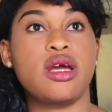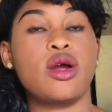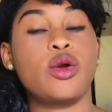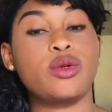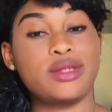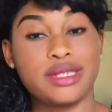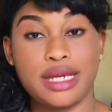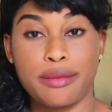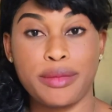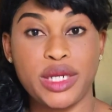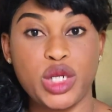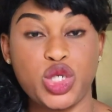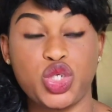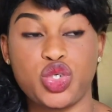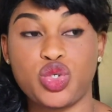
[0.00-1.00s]

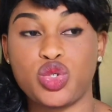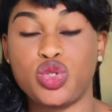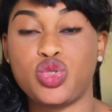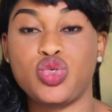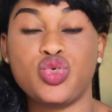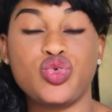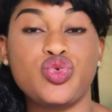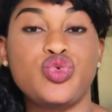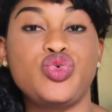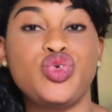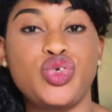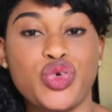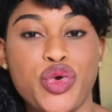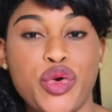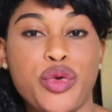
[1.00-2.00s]
contaminations to
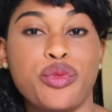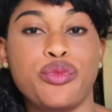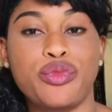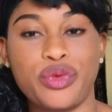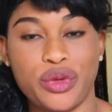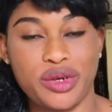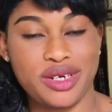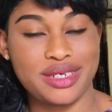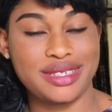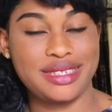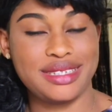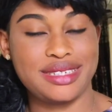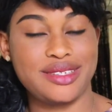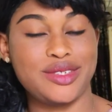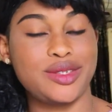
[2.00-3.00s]
your products,
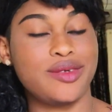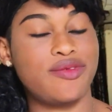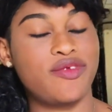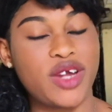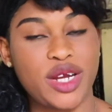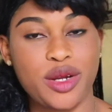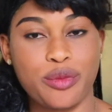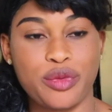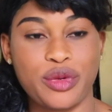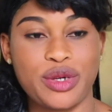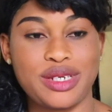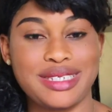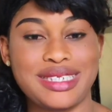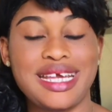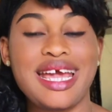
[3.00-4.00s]
to your final
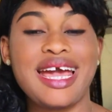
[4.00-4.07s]
products.